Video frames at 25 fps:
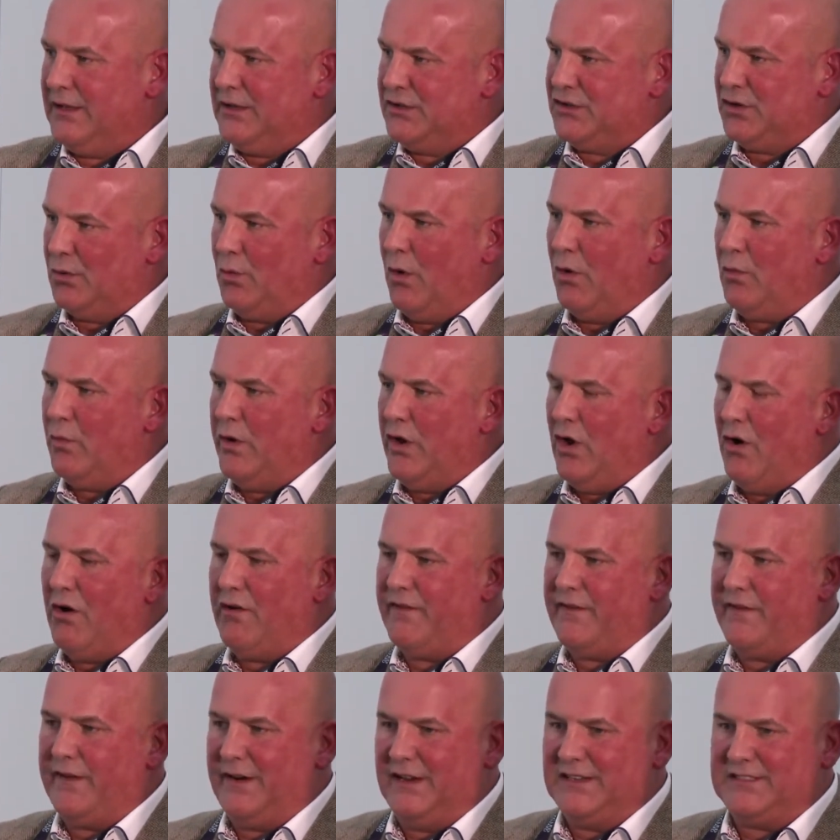So what we
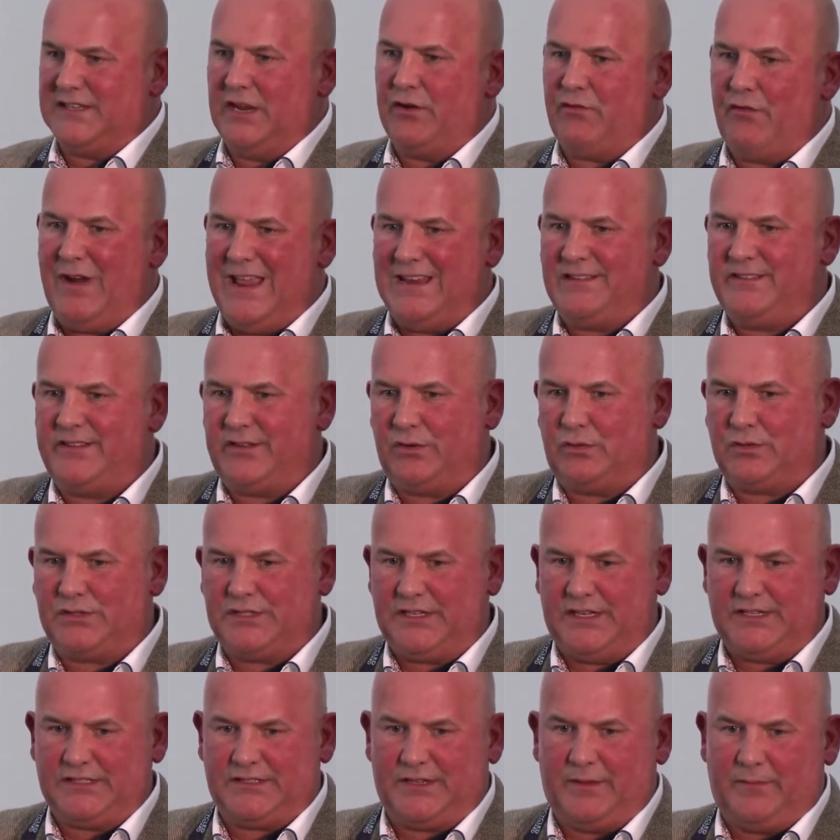offer is a rental
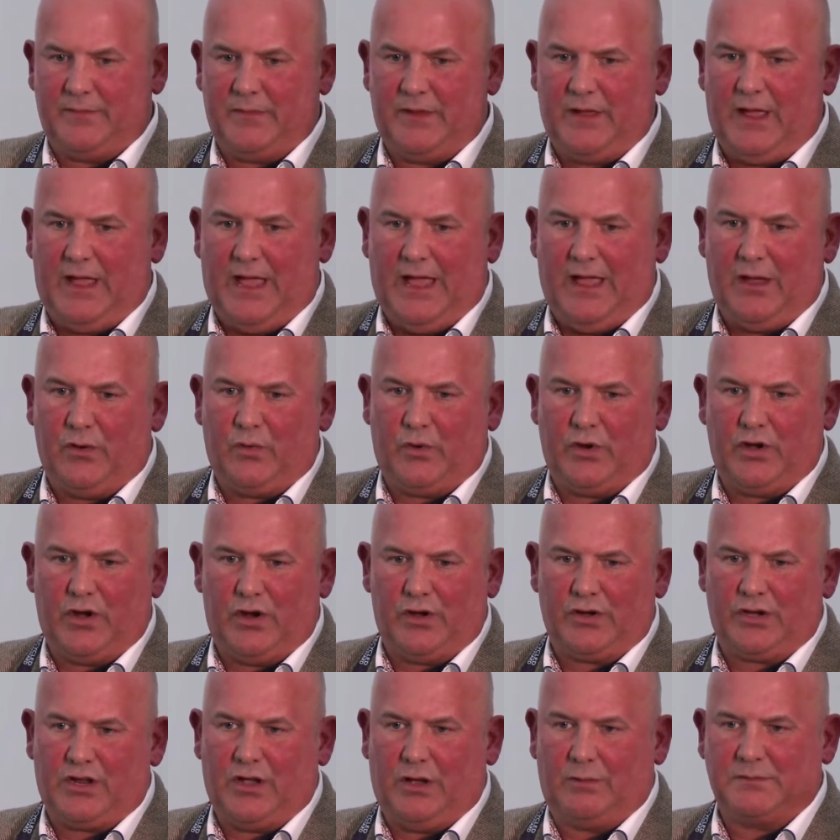system
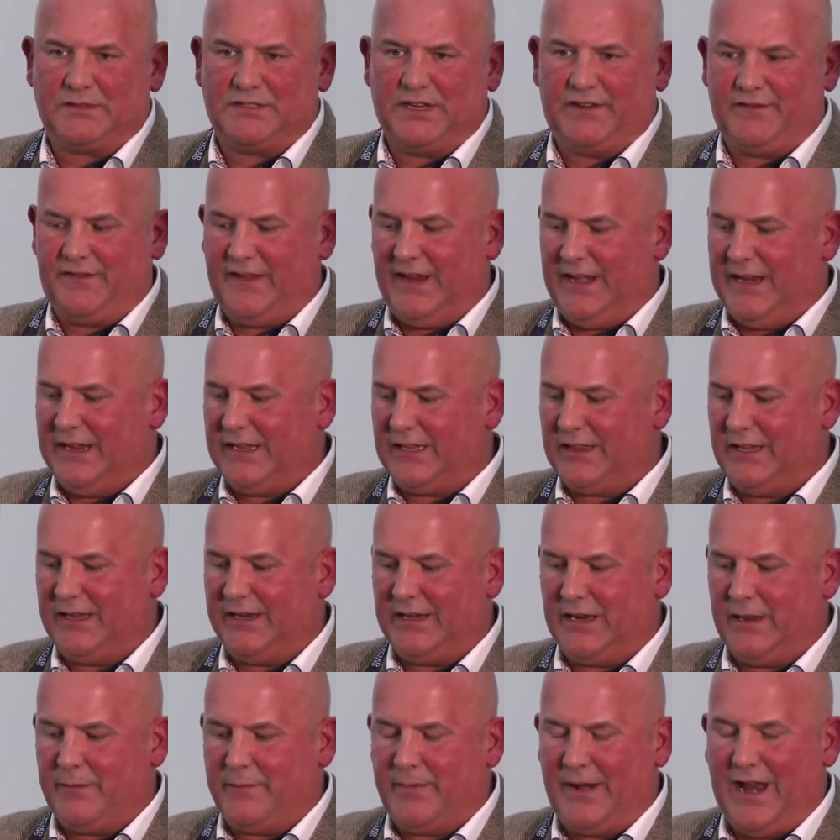where our cups are very
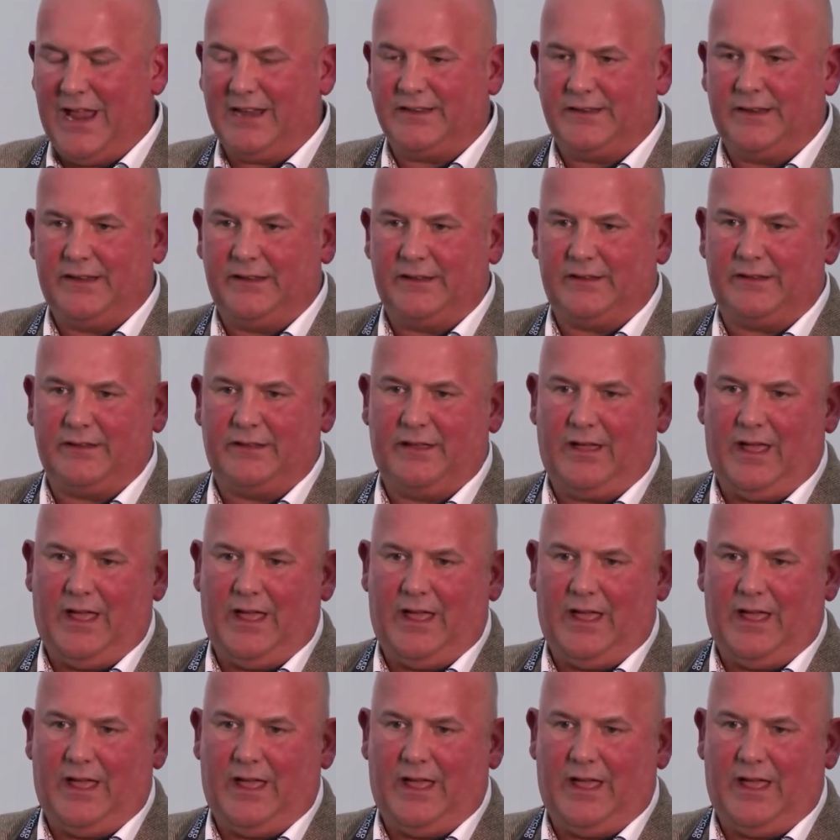clearly branded